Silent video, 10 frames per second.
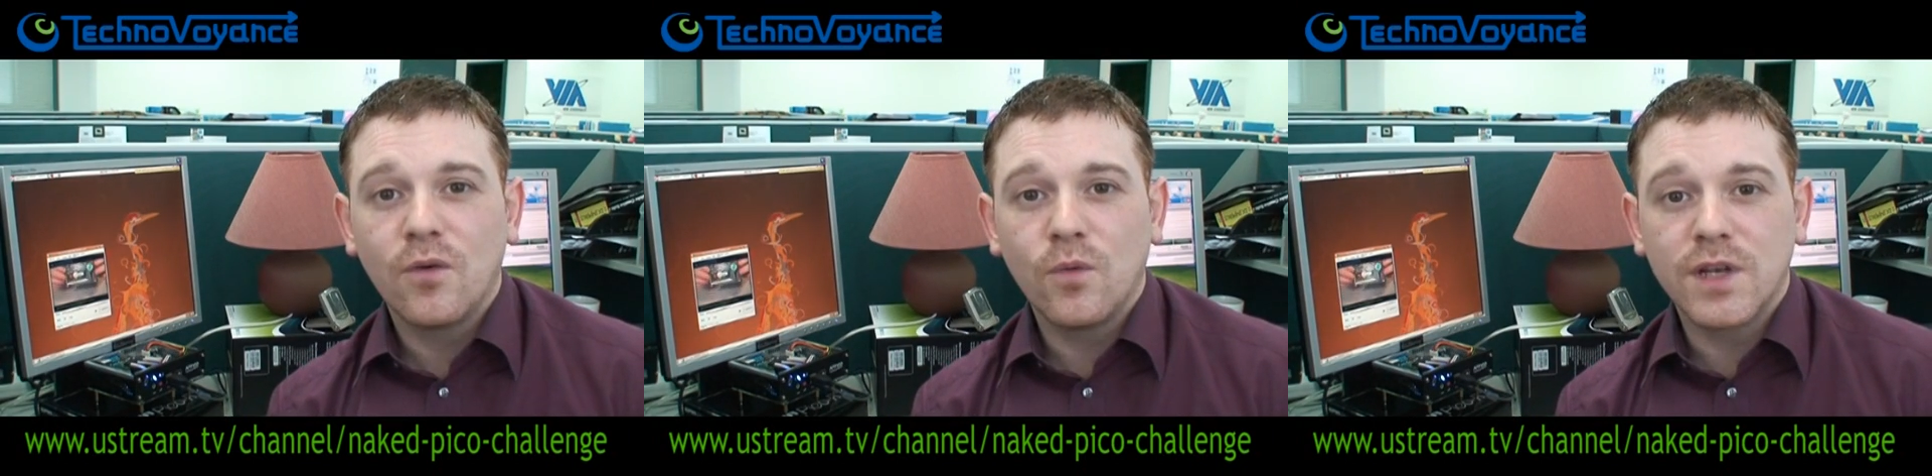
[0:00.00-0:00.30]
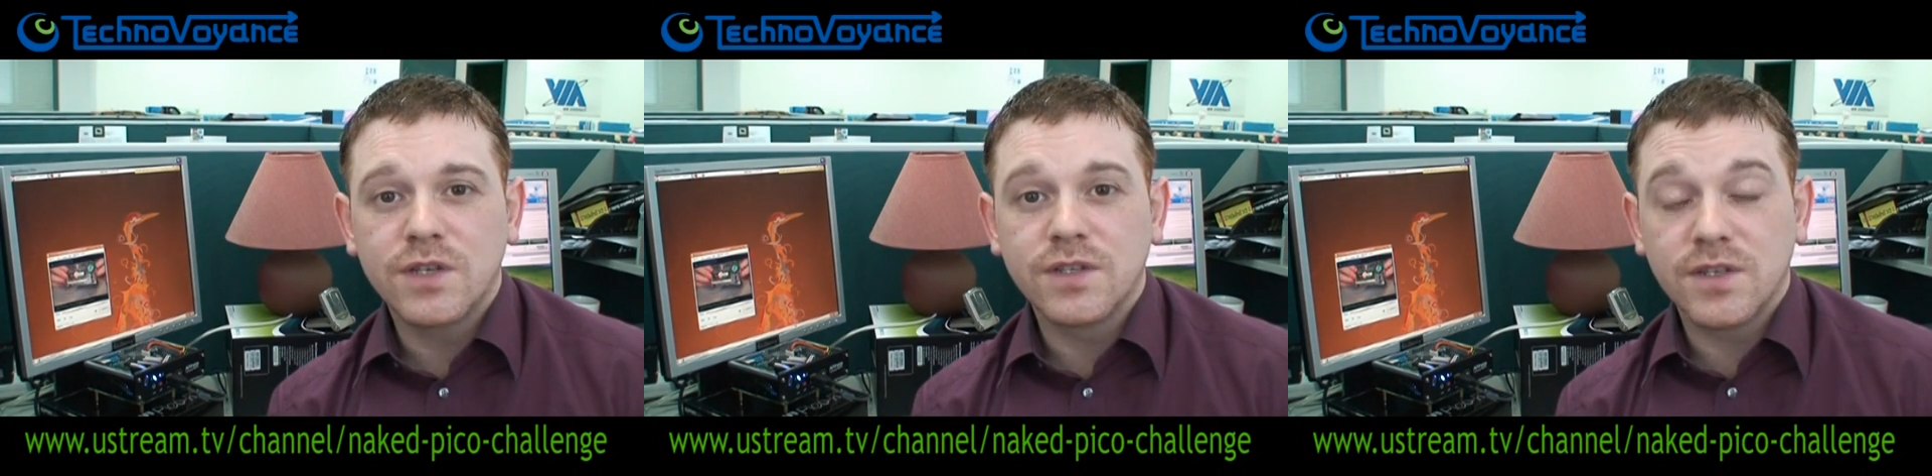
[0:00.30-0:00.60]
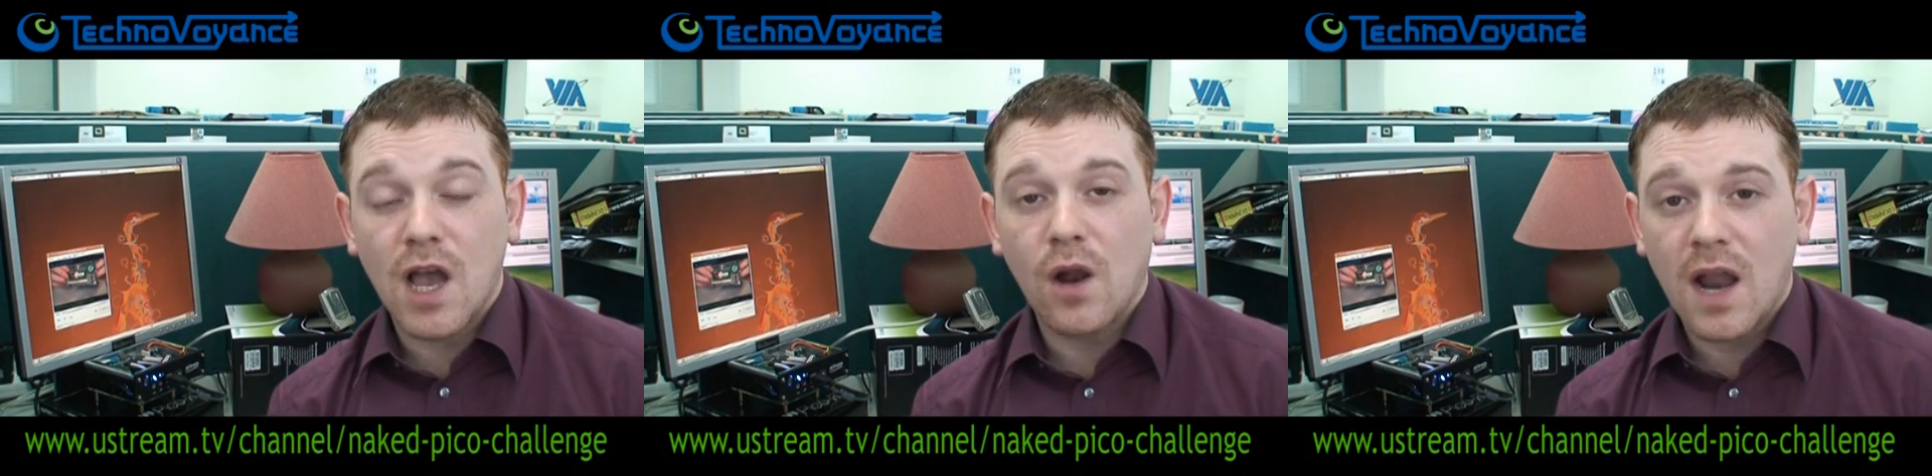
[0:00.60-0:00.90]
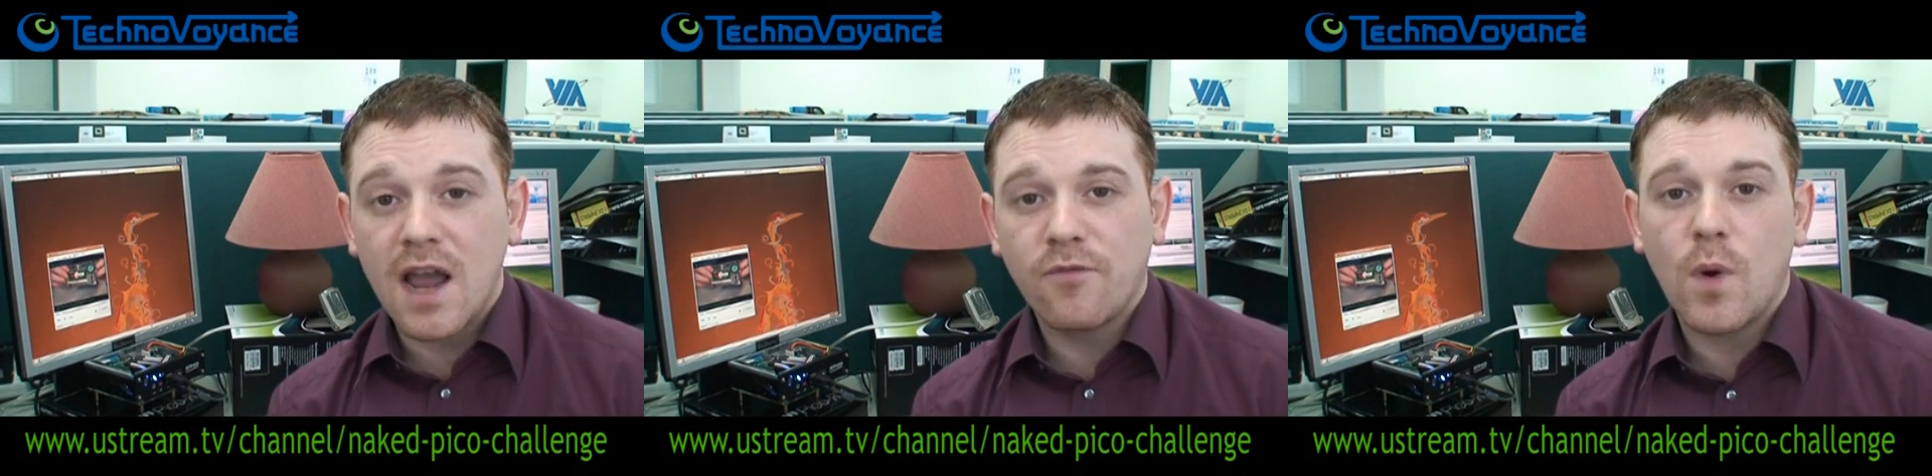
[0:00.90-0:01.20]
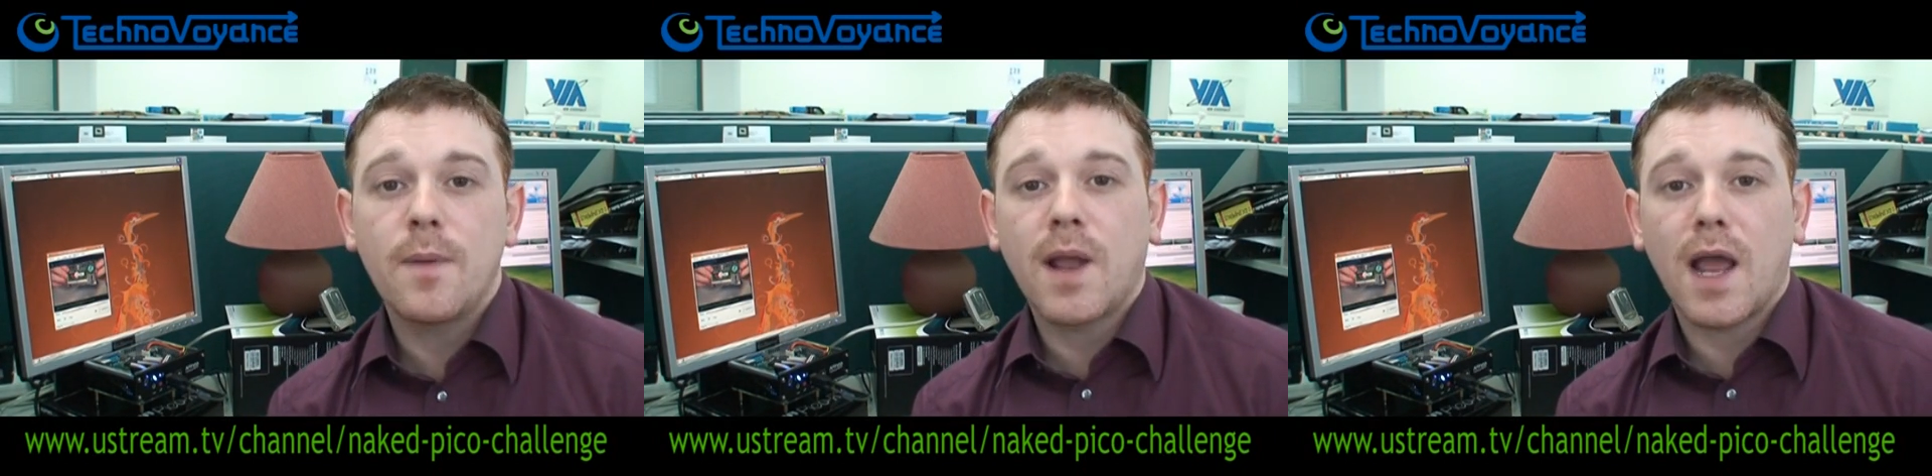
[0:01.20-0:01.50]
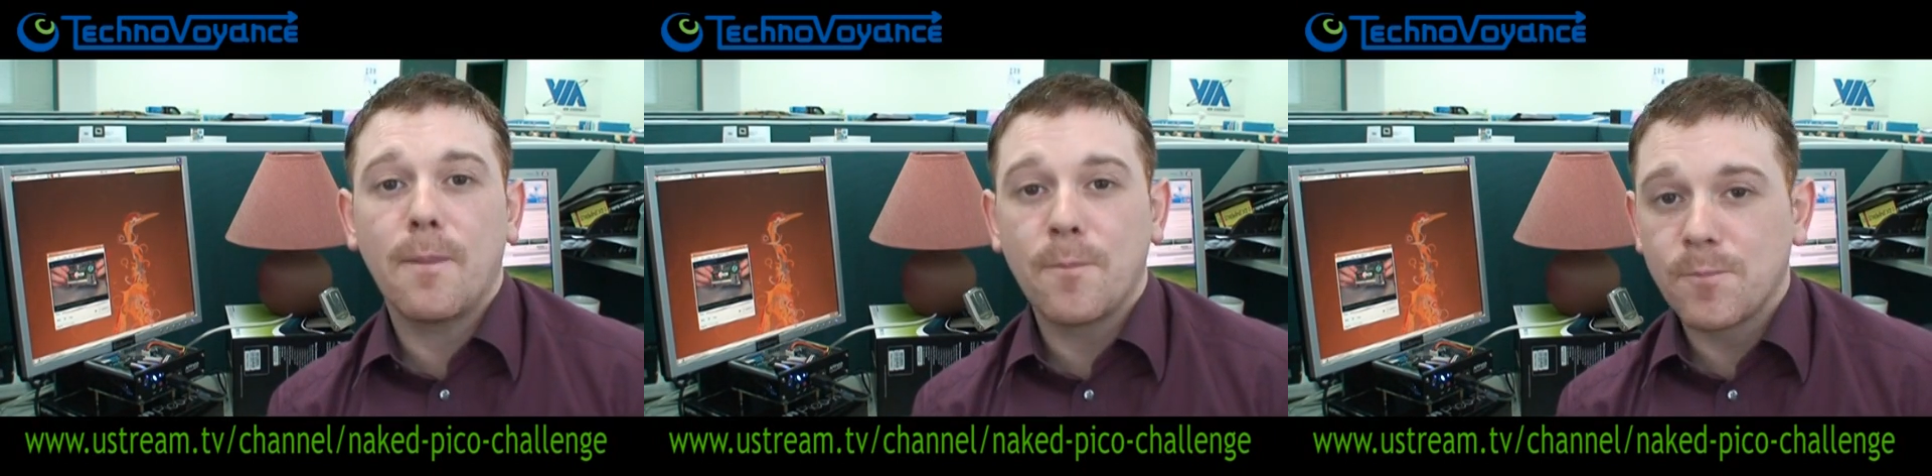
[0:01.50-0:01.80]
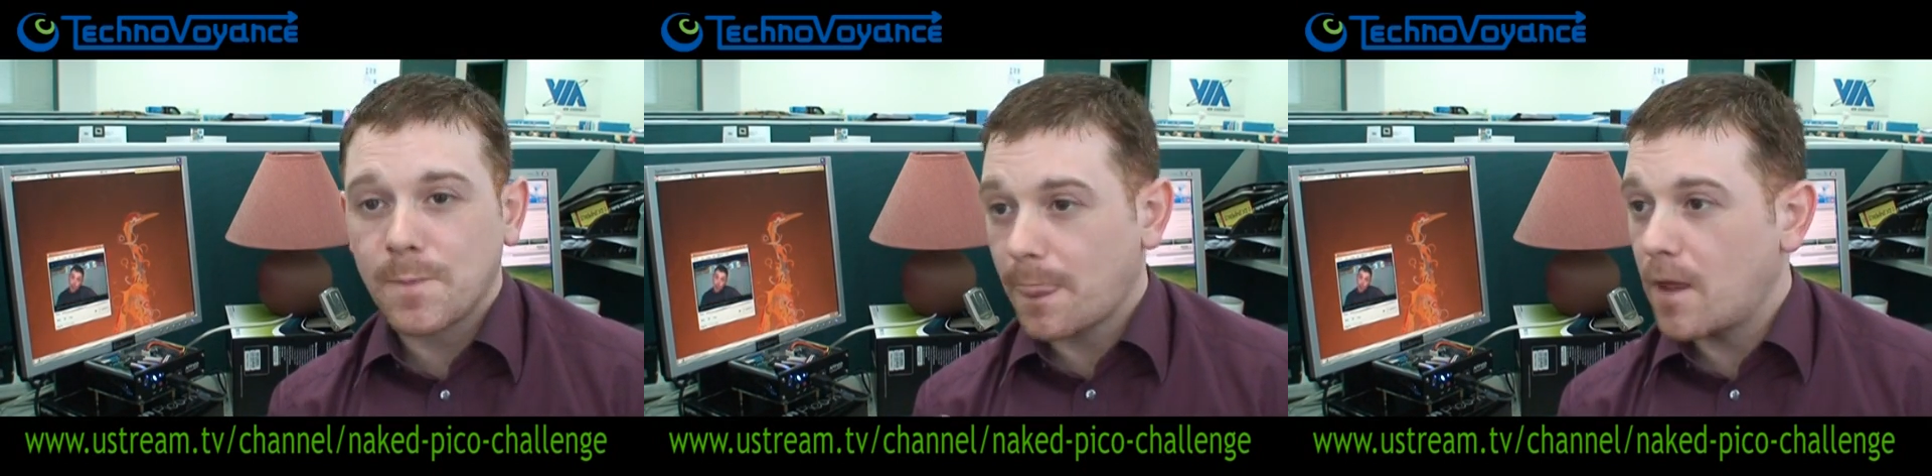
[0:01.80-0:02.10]
which is our live webcam
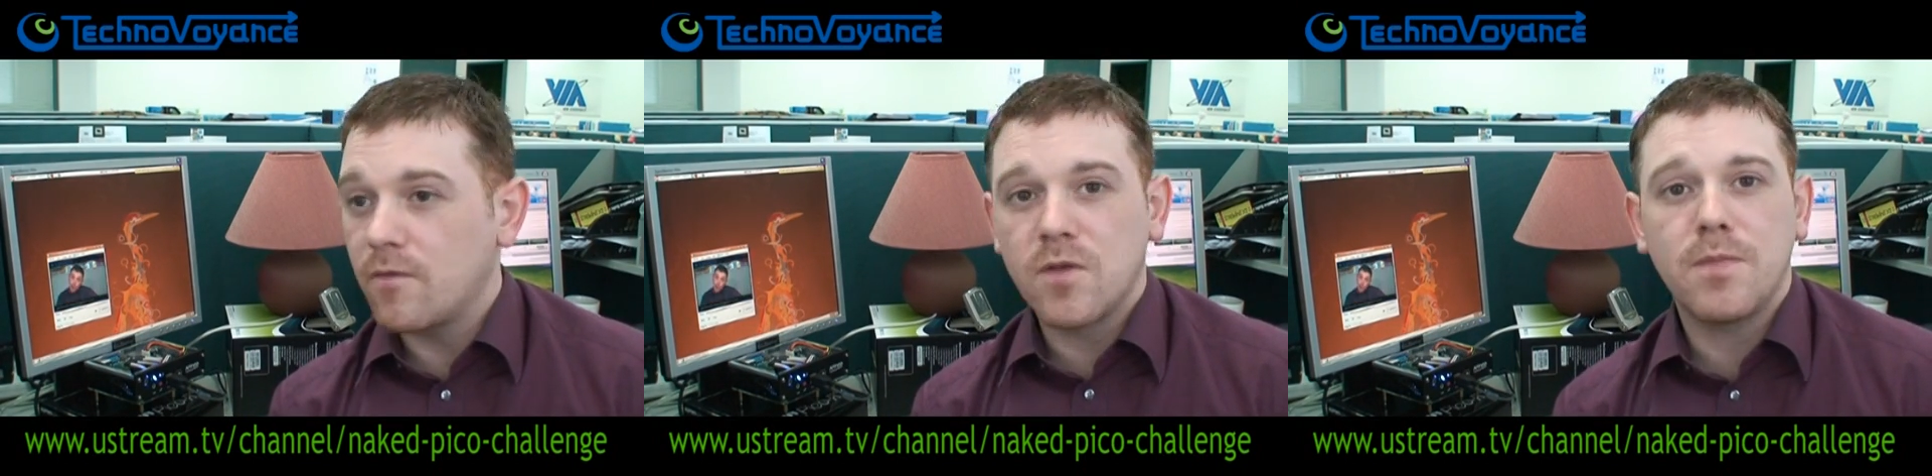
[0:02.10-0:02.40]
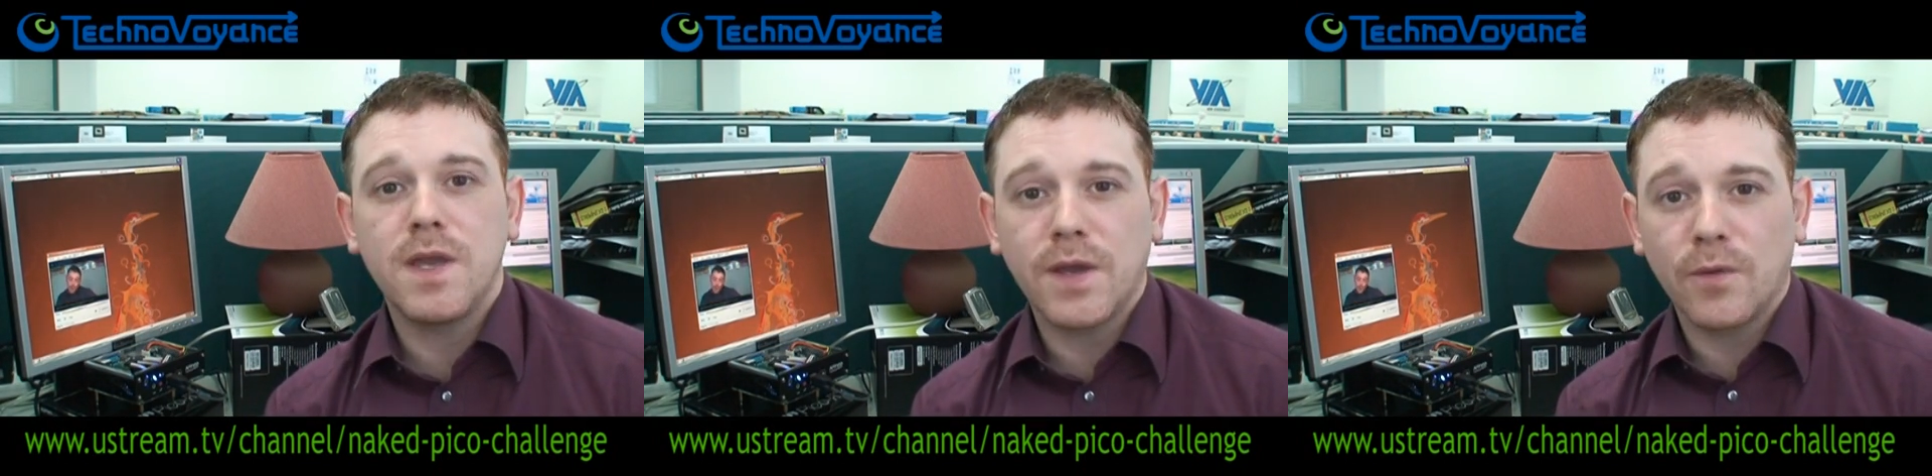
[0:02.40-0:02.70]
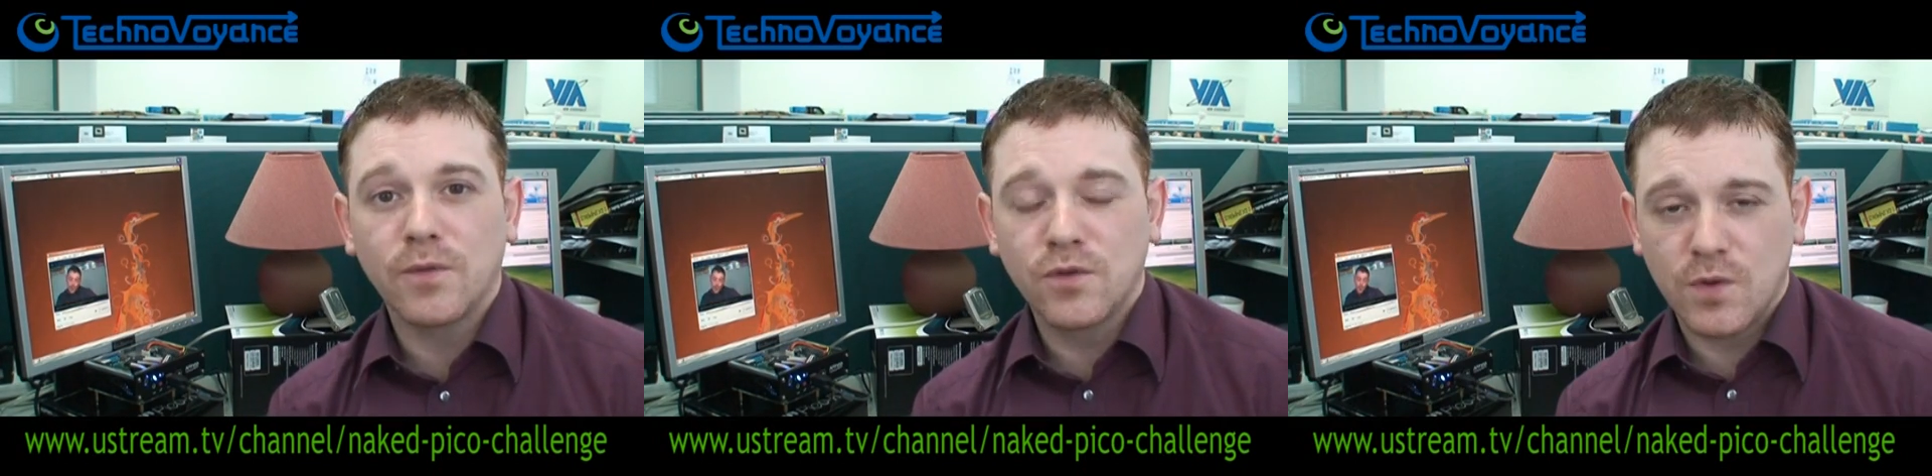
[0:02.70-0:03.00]
of the Pico,